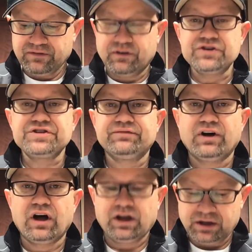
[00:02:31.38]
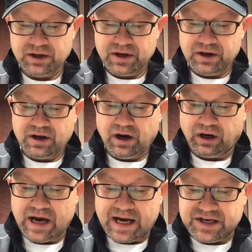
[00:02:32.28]
First of all,
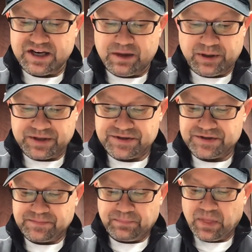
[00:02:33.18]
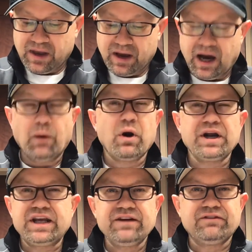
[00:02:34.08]
our academics. I want
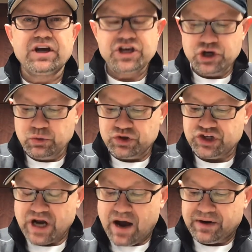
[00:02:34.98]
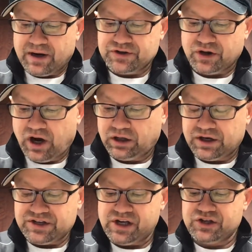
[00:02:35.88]
to give a huge shout out to all
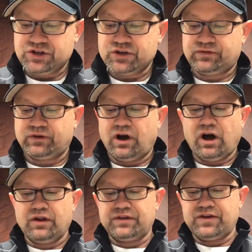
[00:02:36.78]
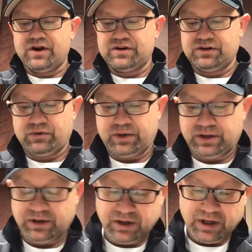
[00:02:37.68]
our teachers for all that they are
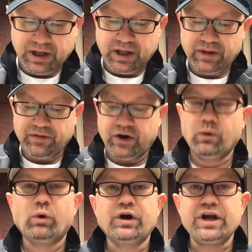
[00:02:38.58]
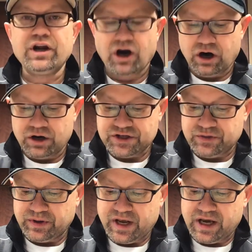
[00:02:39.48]
doing. They are working hard to
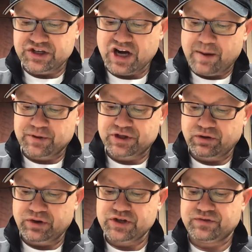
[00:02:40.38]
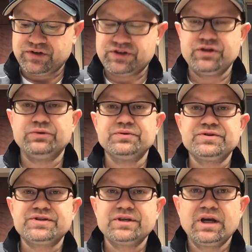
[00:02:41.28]
engage opportunities for
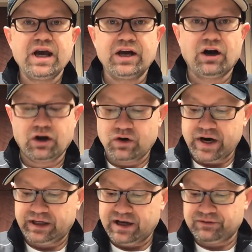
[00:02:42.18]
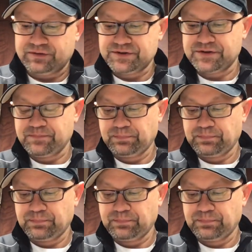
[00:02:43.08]
students at all grade levels.